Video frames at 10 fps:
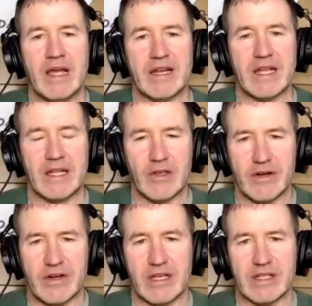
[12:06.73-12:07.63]
And then the
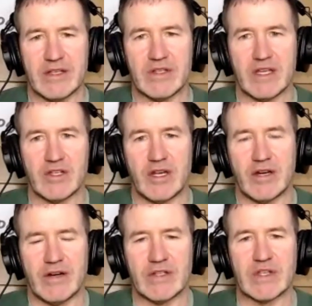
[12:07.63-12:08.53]
other thing at this stage of the
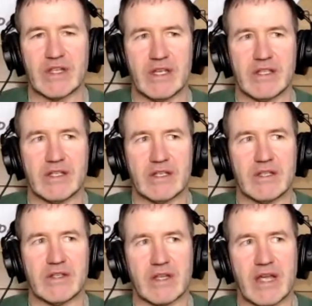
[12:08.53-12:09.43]
year, and
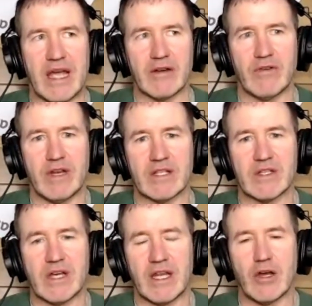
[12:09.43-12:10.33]
it's a category
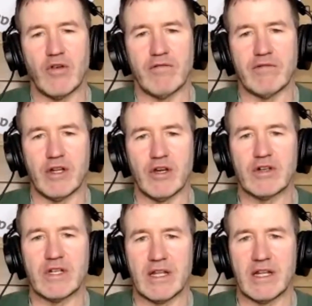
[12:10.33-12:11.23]
that's kind of
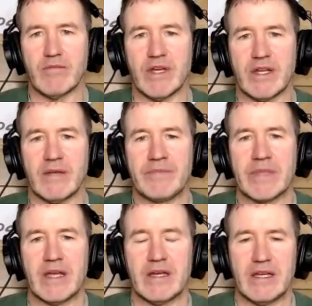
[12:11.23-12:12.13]
overlooked a little bit,
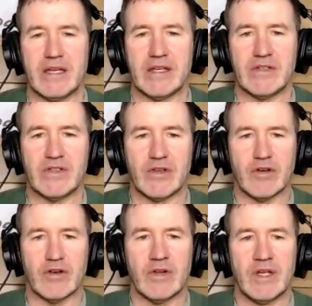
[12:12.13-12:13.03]
is
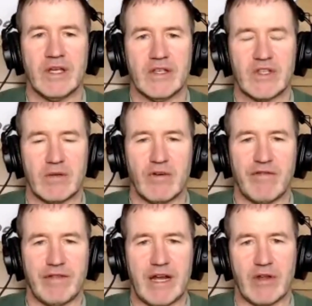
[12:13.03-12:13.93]
your summer
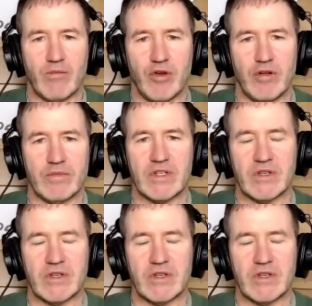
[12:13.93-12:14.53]
flowering bulbs.